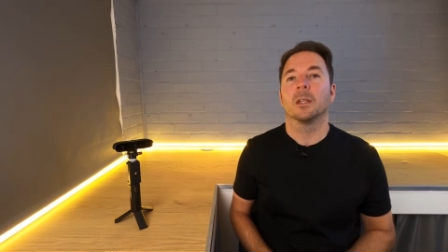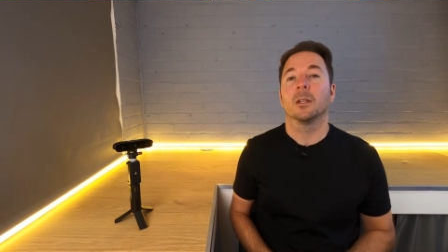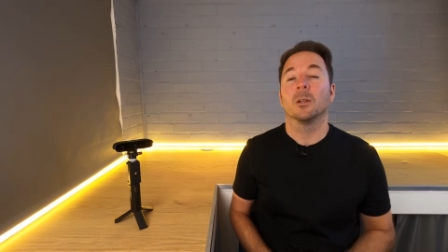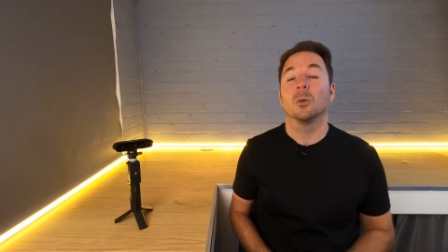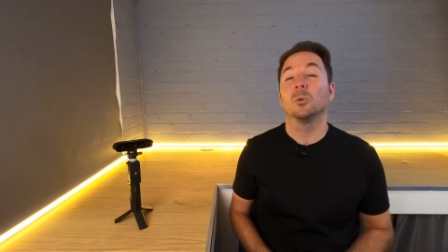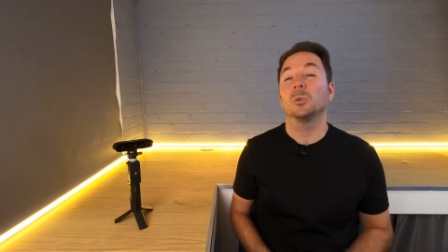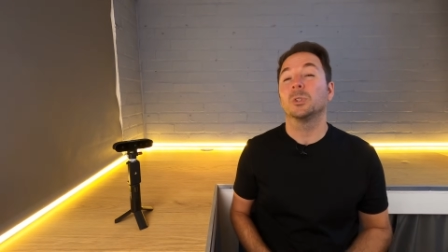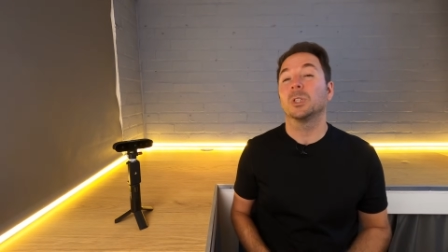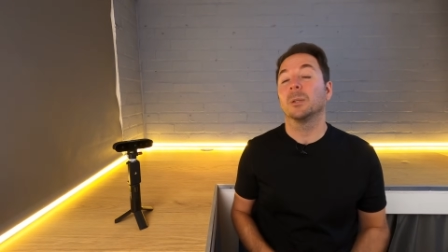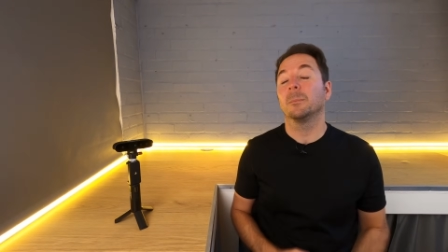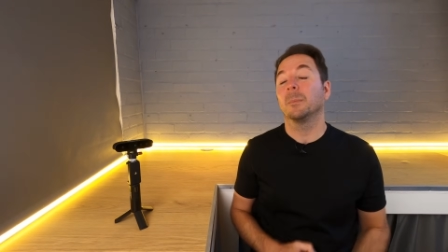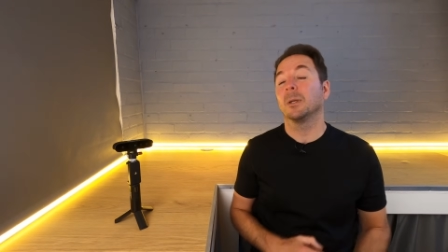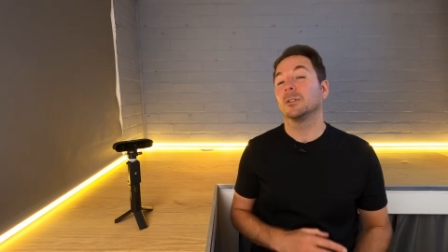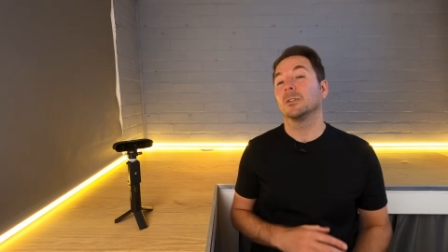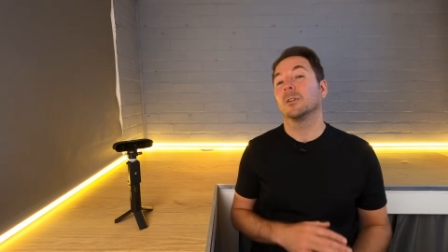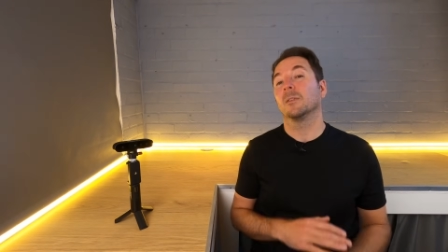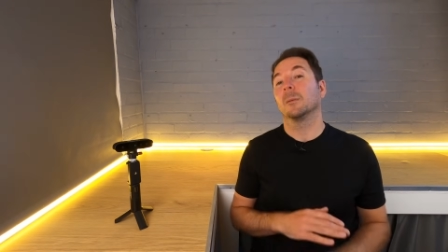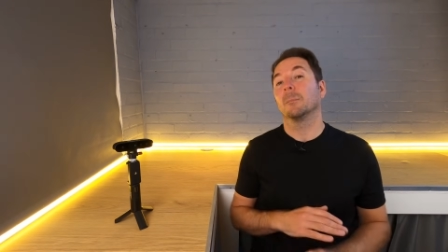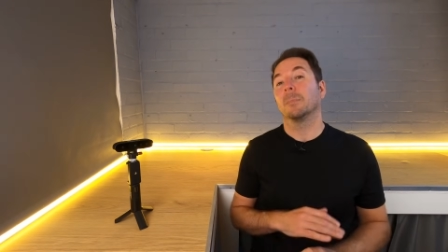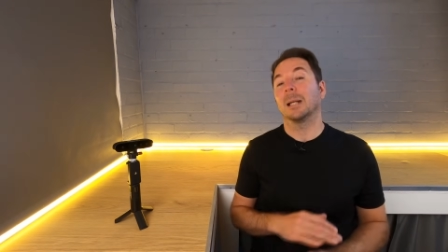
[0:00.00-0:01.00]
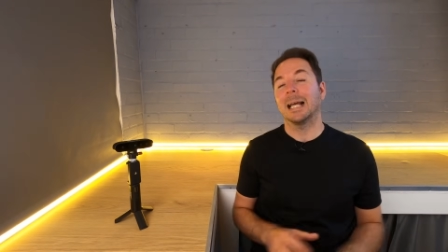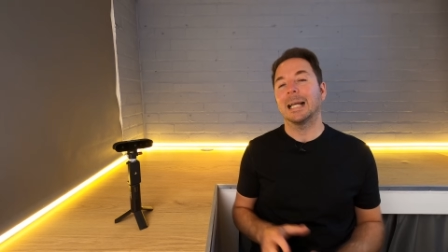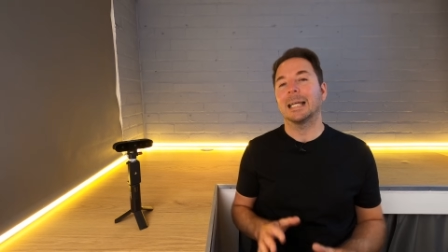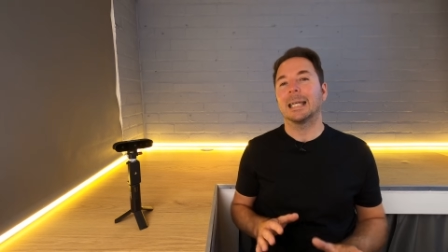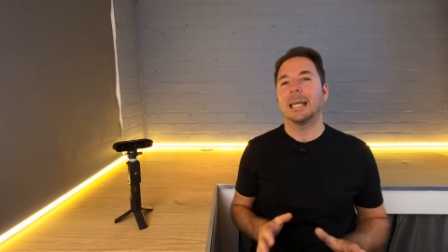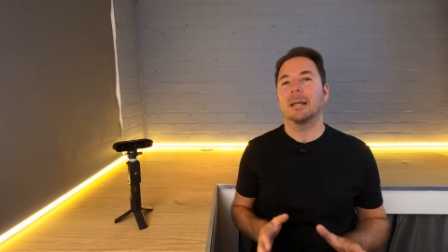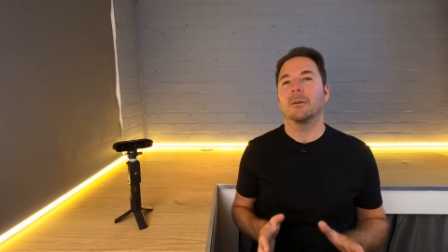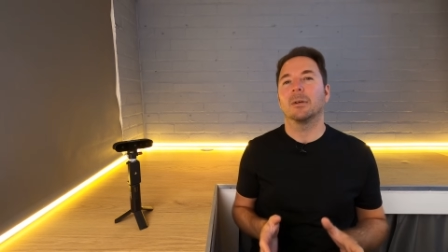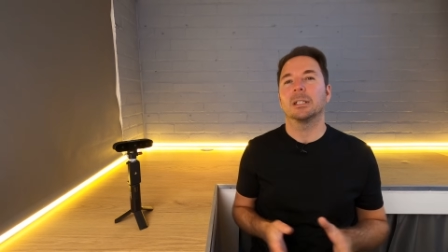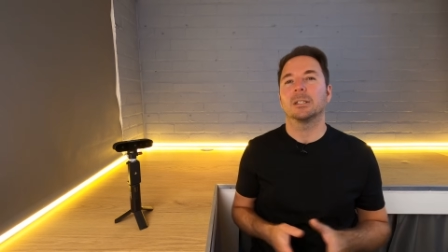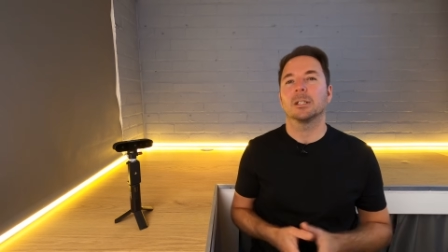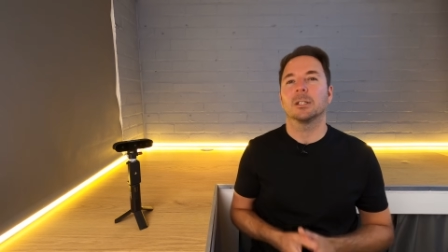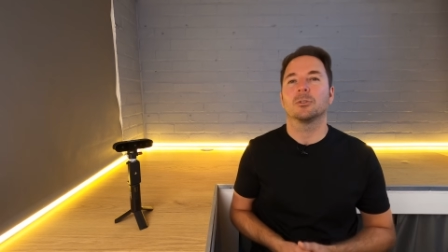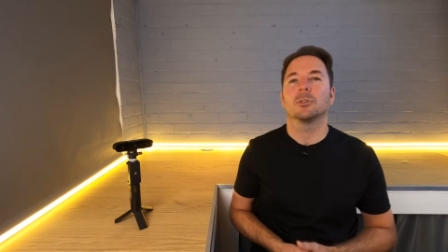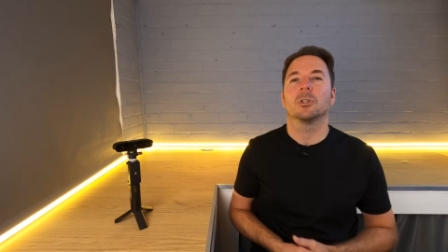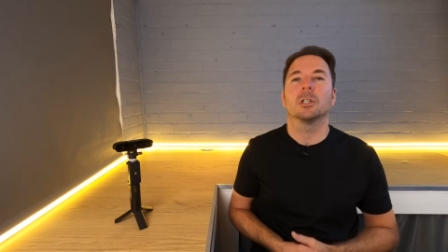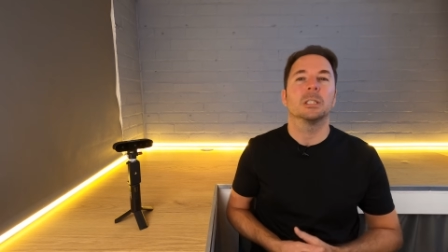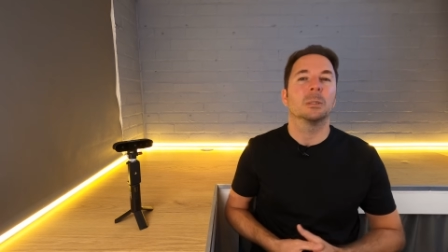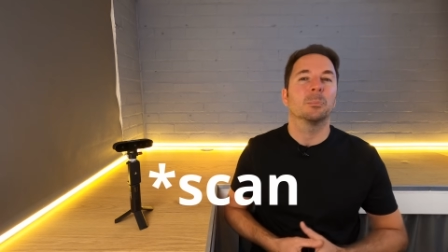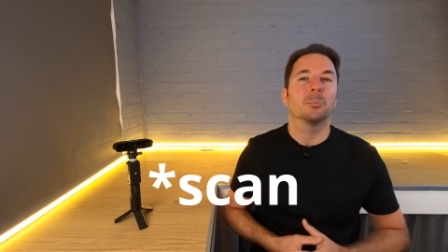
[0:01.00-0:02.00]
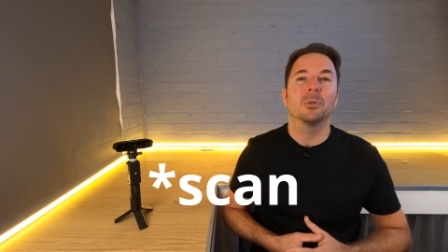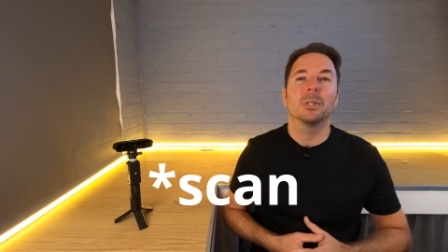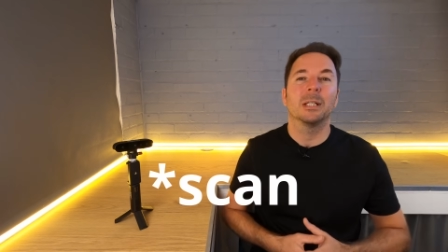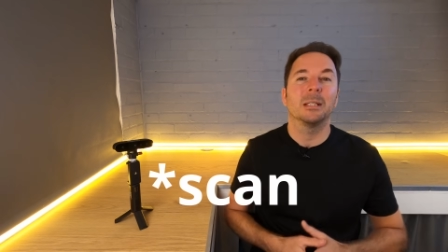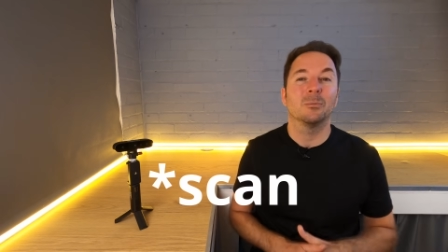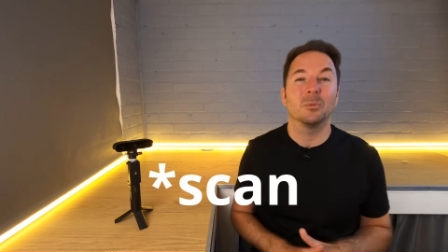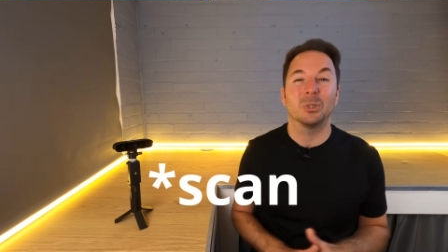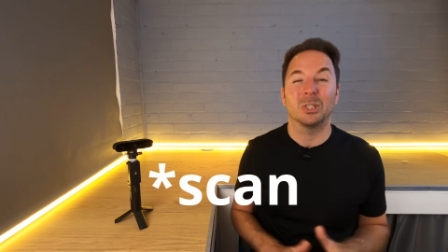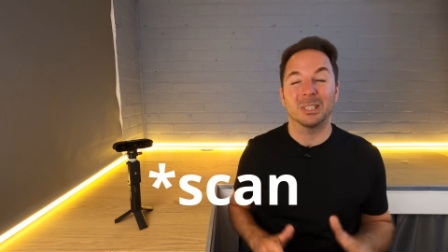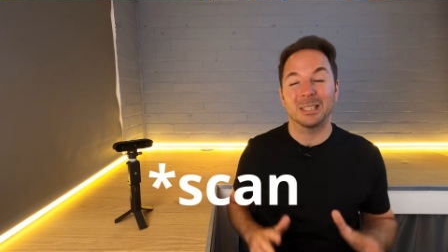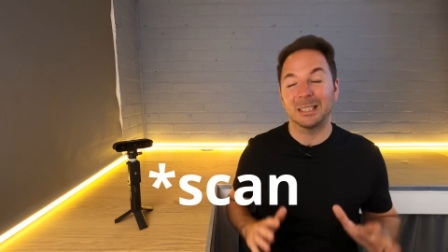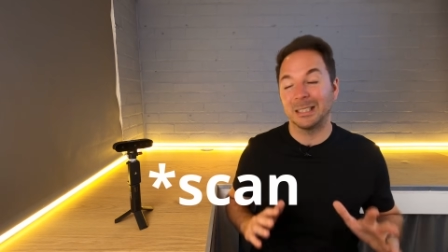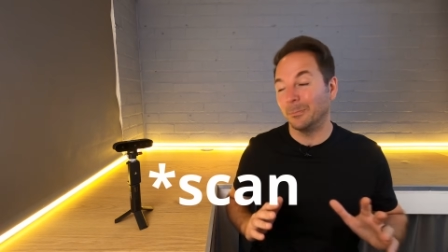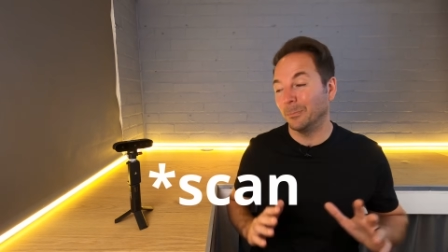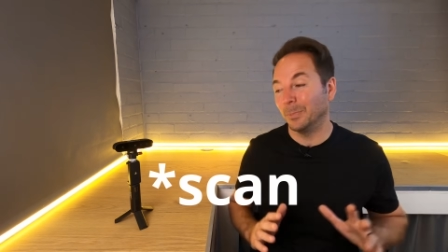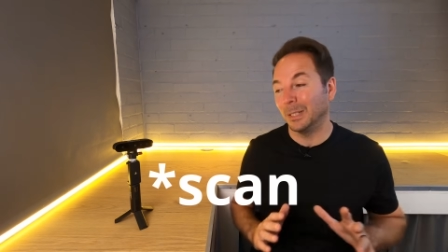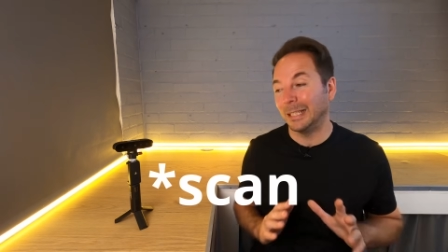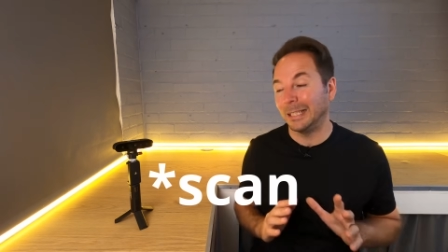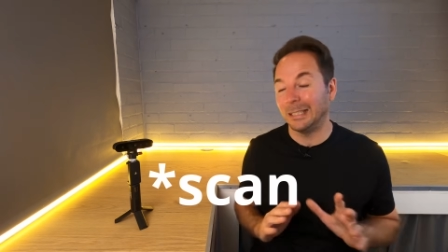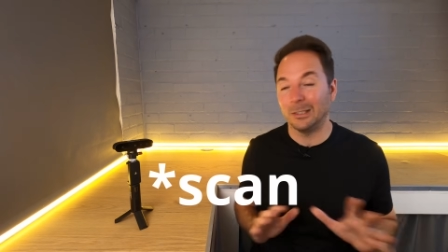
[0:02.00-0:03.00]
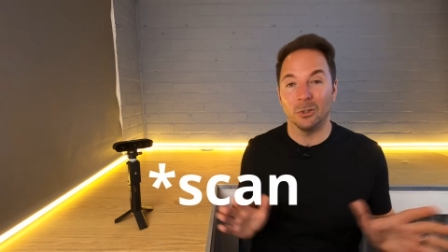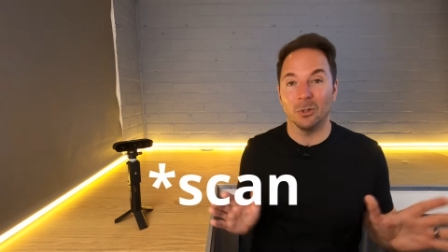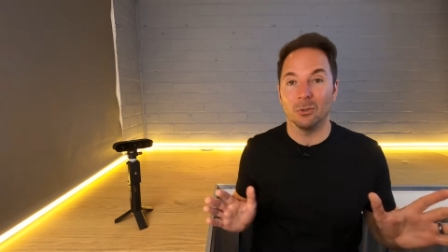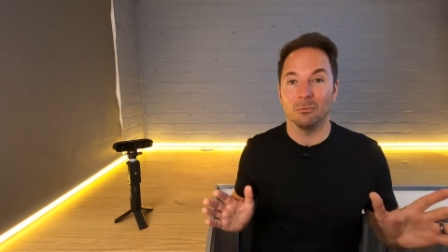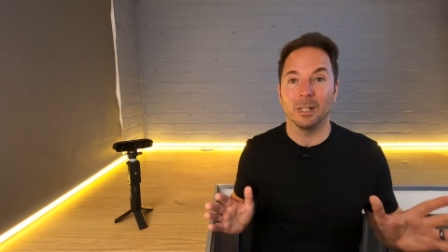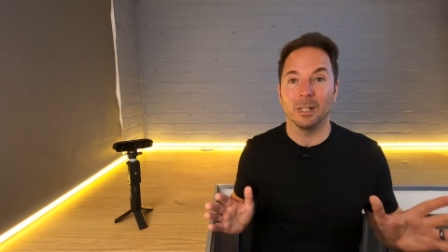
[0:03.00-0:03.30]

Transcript: Also, most of the black areas I tried to print were just simply not